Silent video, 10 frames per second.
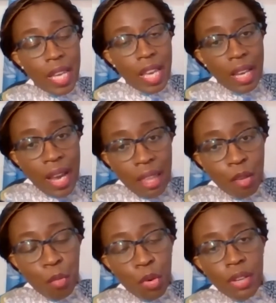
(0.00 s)
to
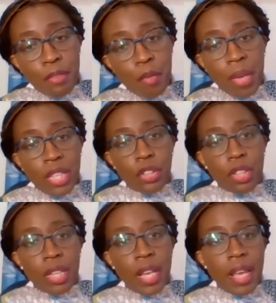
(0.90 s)
gather more
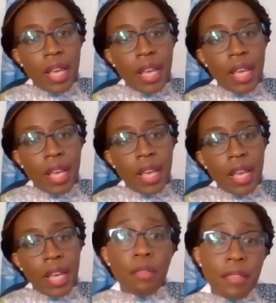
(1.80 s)
information. So there's
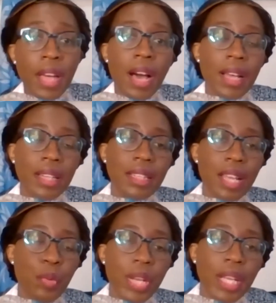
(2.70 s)
all of that
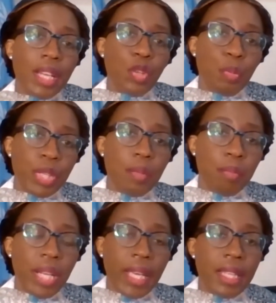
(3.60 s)
we needed to put in
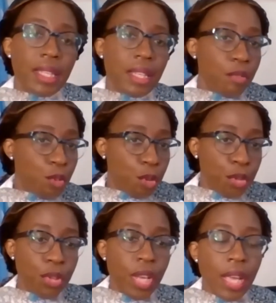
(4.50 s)
place. Of
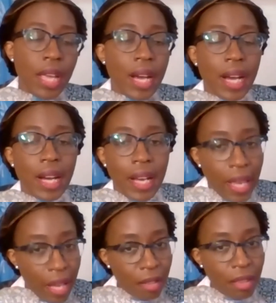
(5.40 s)
course,
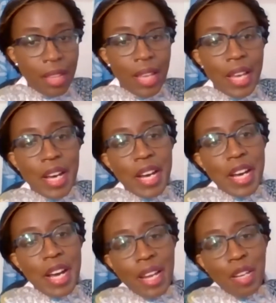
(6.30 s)
health,
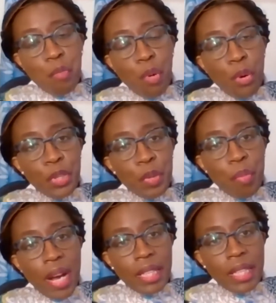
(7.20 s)
an important
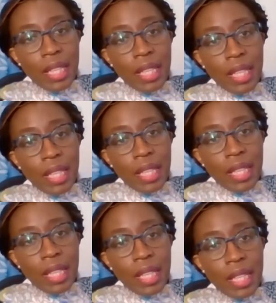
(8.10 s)
part.
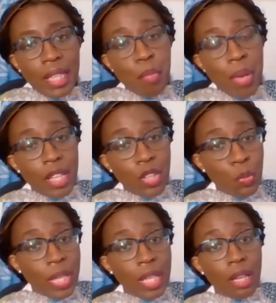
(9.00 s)
Initially at independence,
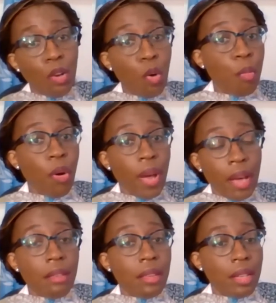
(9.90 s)
we did a lot more
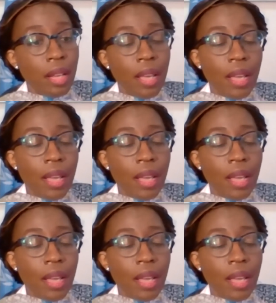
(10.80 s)
health and